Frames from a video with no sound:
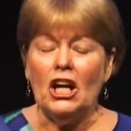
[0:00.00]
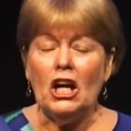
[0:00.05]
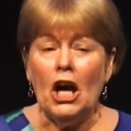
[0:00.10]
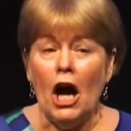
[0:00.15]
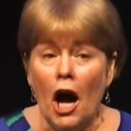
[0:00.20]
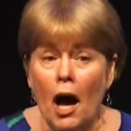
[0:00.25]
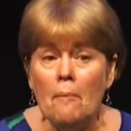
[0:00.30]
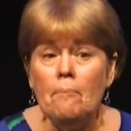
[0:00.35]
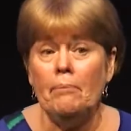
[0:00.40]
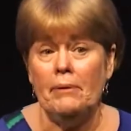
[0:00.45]

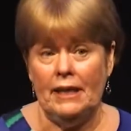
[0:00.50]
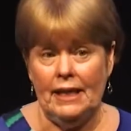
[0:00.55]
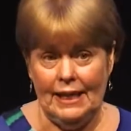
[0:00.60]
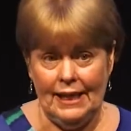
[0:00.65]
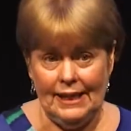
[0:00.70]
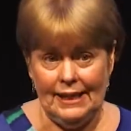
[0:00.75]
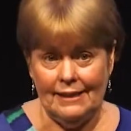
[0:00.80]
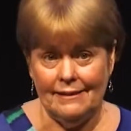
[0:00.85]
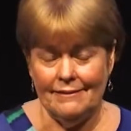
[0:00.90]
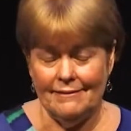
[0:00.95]

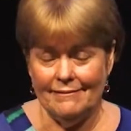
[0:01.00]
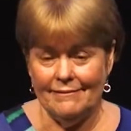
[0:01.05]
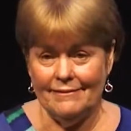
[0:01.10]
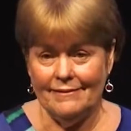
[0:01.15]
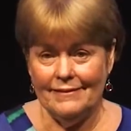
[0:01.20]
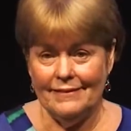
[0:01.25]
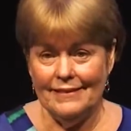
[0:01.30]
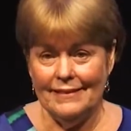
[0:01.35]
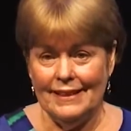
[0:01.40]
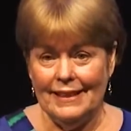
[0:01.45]
company,
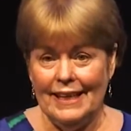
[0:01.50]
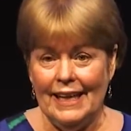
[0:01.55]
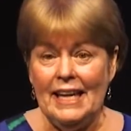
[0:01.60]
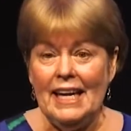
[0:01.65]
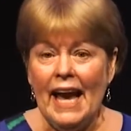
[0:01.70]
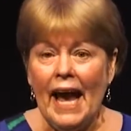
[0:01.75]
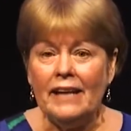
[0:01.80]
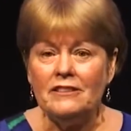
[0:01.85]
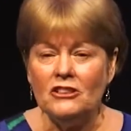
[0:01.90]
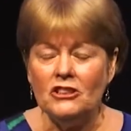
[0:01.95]

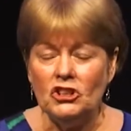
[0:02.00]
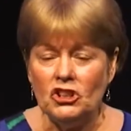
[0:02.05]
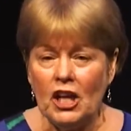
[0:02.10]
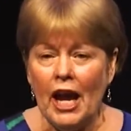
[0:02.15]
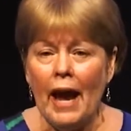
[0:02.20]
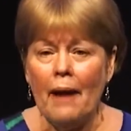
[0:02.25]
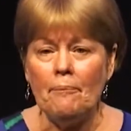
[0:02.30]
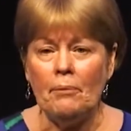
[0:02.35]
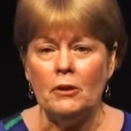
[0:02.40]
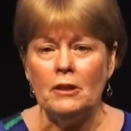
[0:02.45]
he has a
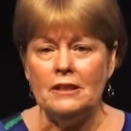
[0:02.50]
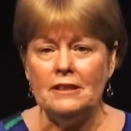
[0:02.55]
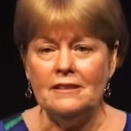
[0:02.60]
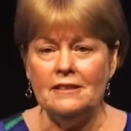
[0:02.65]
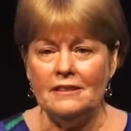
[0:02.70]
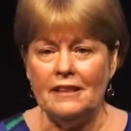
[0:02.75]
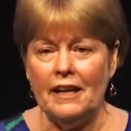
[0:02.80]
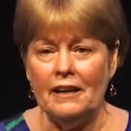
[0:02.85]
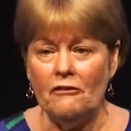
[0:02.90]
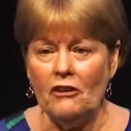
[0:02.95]
chapel
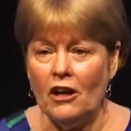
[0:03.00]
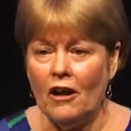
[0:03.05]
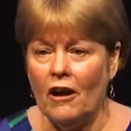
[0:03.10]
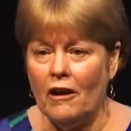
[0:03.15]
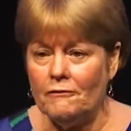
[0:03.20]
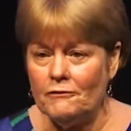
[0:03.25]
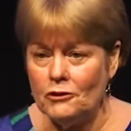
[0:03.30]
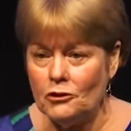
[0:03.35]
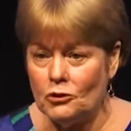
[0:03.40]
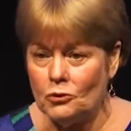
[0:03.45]
instead of a
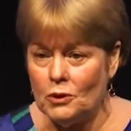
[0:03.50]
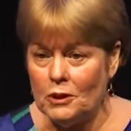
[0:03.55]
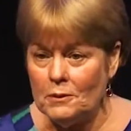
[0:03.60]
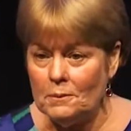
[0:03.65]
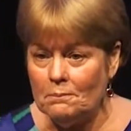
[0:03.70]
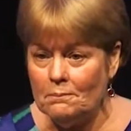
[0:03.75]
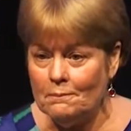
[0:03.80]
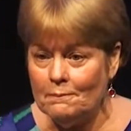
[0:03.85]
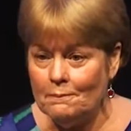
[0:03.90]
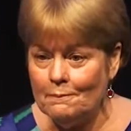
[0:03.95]
conference
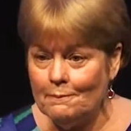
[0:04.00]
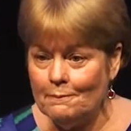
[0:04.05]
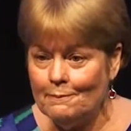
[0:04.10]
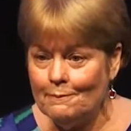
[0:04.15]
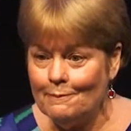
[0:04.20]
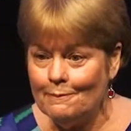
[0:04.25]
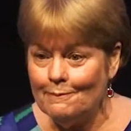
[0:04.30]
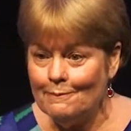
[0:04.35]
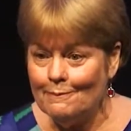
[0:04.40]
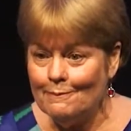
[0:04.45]
room.
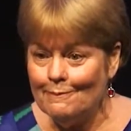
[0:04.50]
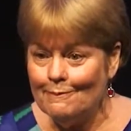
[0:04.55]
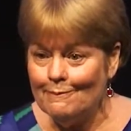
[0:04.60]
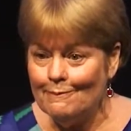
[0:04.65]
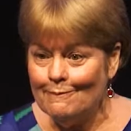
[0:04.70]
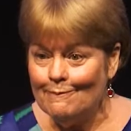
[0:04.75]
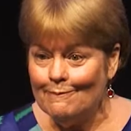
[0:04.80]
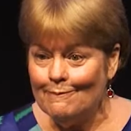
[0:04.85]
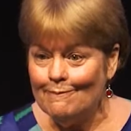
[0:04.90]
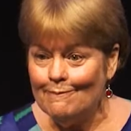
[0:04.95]

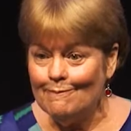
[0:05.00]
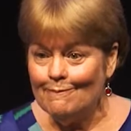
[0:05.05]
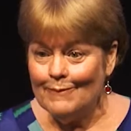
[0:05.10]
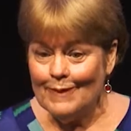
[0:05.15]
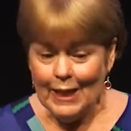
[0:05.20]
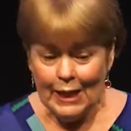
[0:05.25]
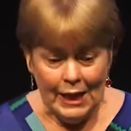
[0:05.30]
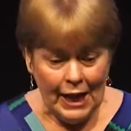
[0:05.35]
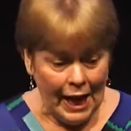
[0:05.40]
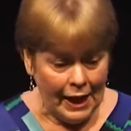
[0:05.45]

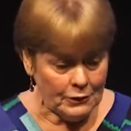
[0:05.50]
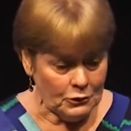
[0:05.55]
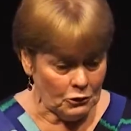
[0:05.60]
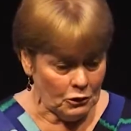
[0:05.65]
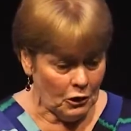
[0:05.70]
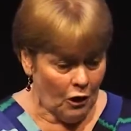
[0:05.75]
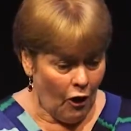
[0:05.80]
It has an